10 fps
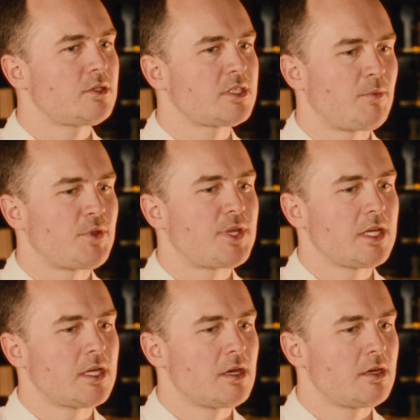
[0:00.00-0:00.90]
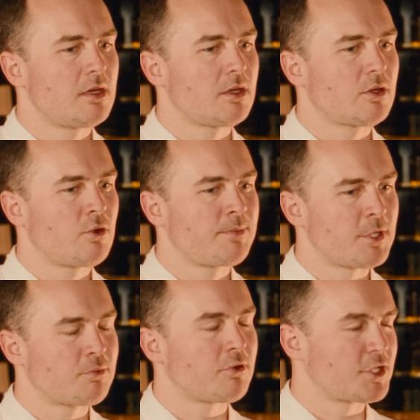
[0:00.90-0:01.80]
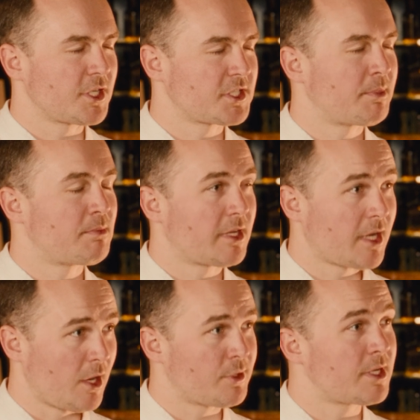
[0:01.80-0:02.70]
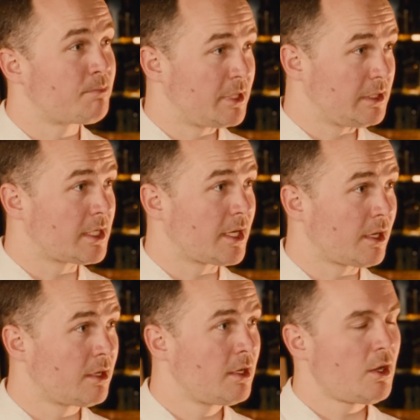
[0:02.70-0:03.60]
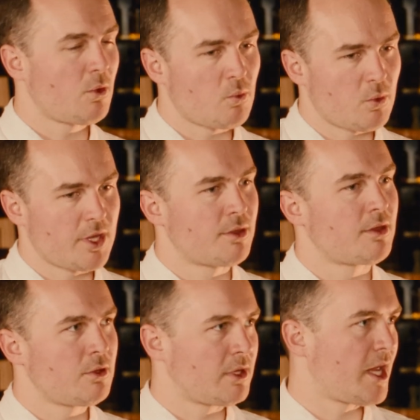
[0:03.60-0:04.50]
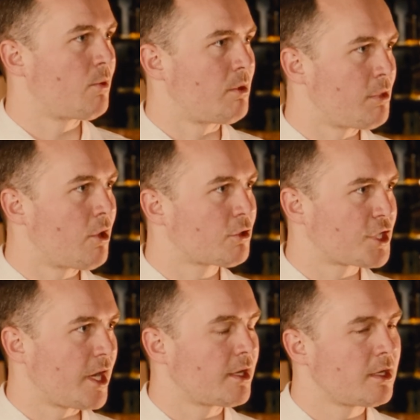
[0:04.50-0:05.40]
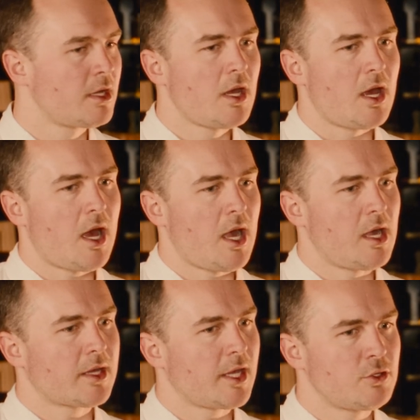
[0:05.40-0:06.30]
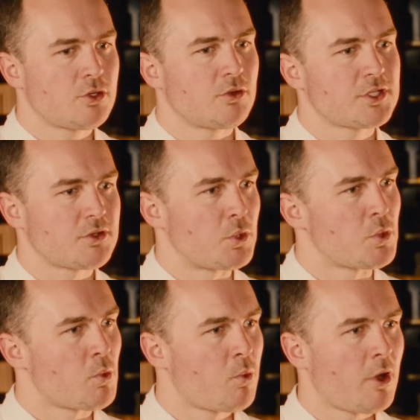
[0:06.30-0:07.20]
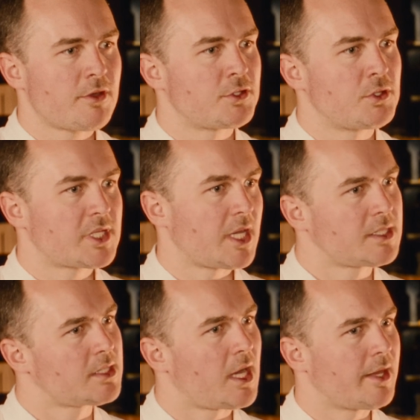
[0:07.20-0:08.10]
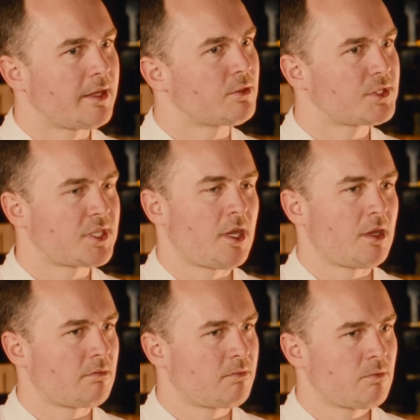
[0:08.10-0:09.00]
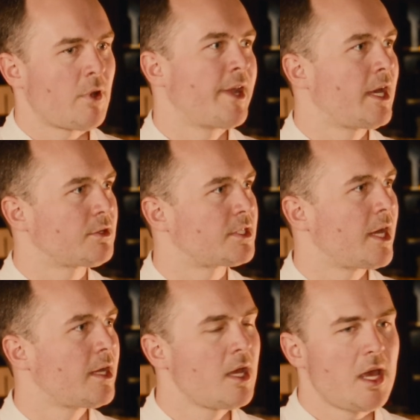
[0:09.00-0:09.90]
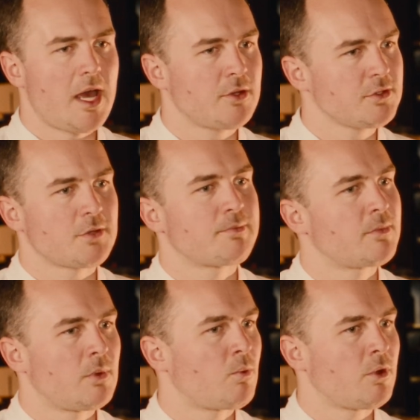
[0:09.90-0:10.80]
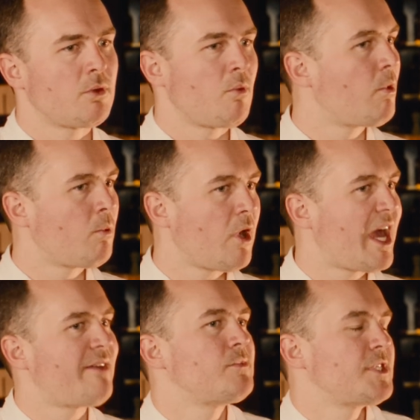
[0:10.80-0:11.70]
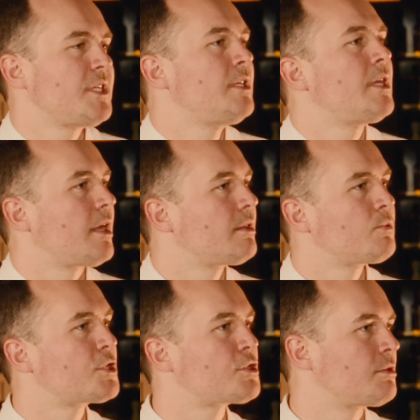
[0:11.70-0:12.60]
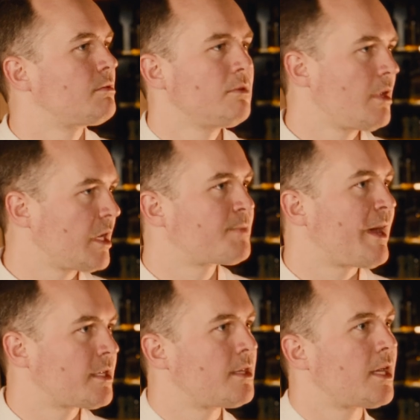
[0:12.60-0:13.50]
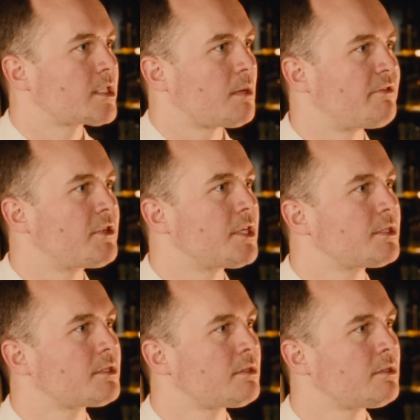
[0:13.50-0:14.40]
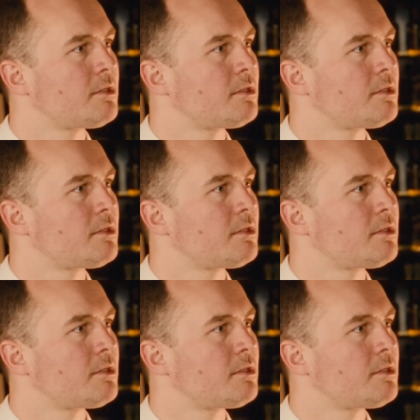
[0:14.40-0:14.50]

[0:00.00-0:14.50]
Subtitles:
some of the crypto projects that people are currently building with your layer 1 blockchain. Can you talk us through what those use cases are that you're seeing right now today? And also, what haven't we seen yet that we should expect in the next couple of years?